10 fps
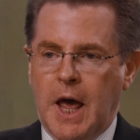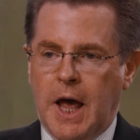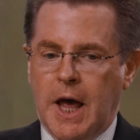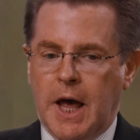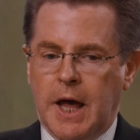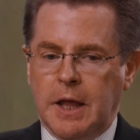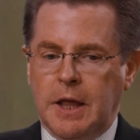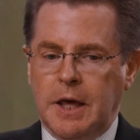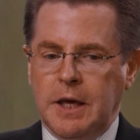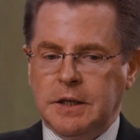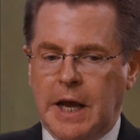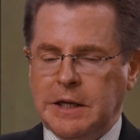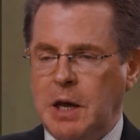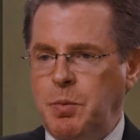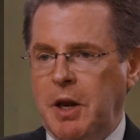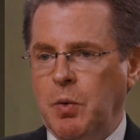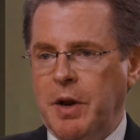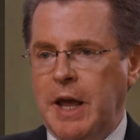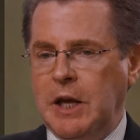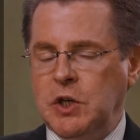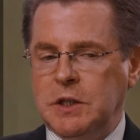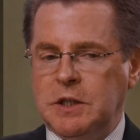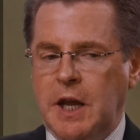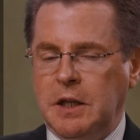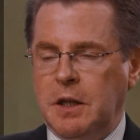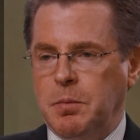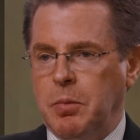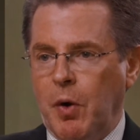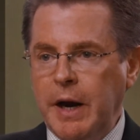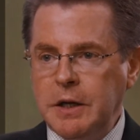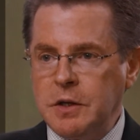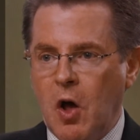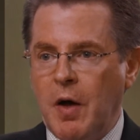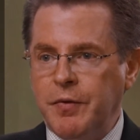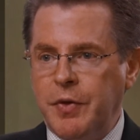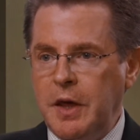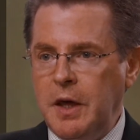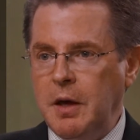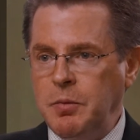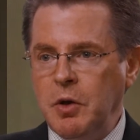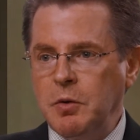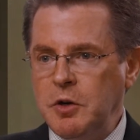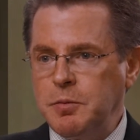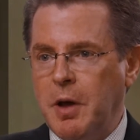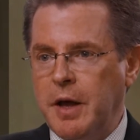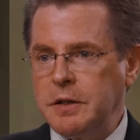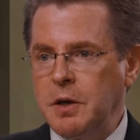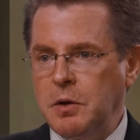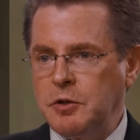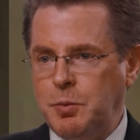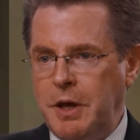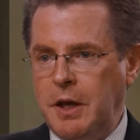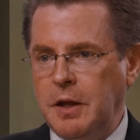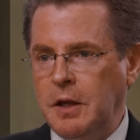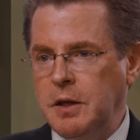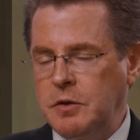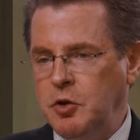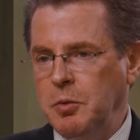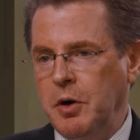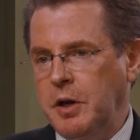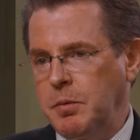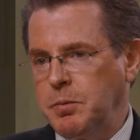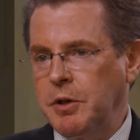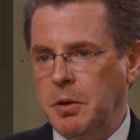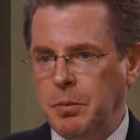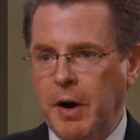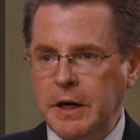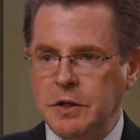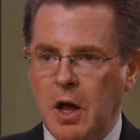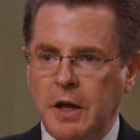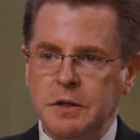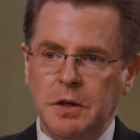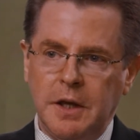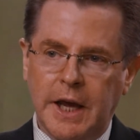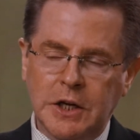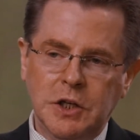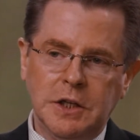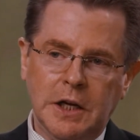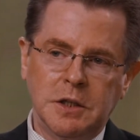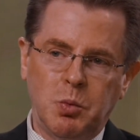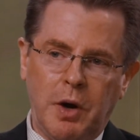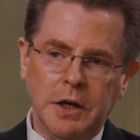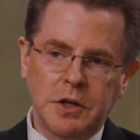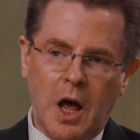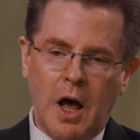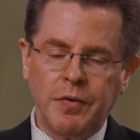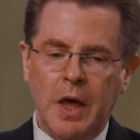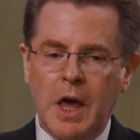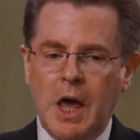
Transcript: uh, these anti-PD1 agents take the brakes off the immune response, right. so to speak, that the tumor can put the brakes on, so the agent takes the brakes off.